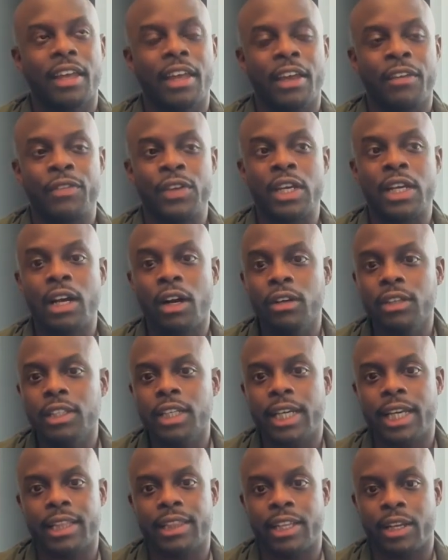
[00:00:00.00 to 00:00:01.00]
if you go
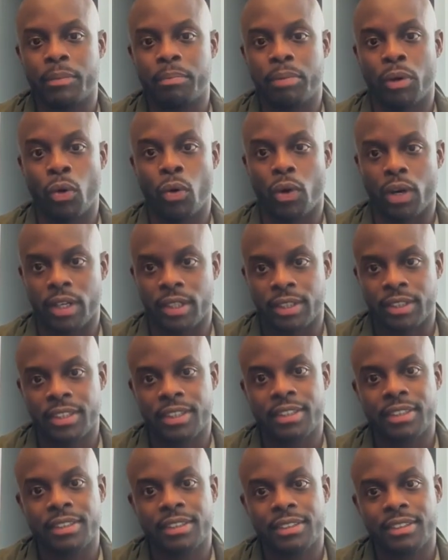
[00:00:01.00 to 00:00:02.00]
look at their
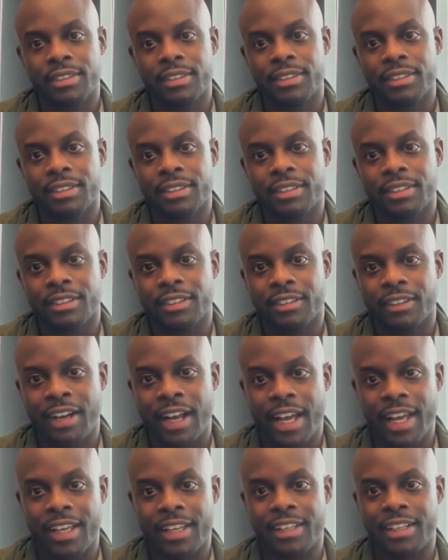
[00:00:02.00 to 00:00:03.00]
boards,
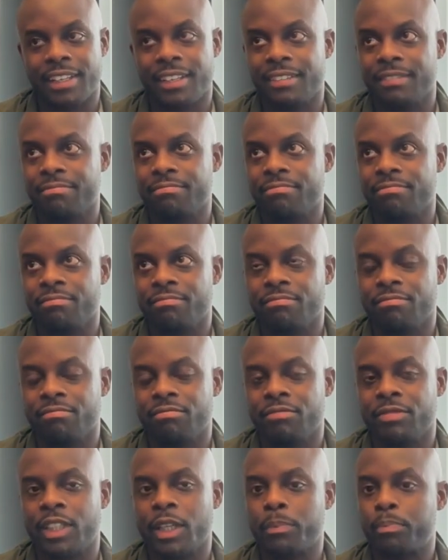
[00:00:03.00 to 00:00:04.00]
right,
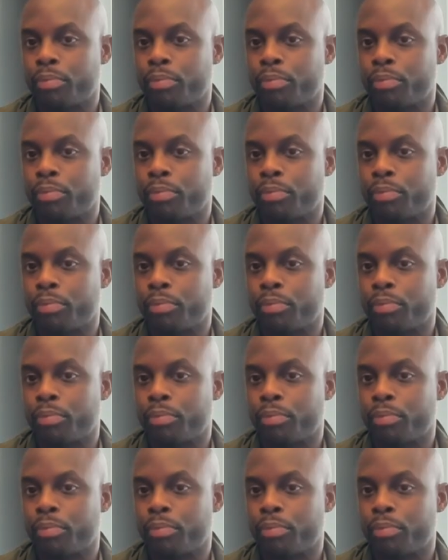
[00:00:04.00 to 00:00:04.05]
they're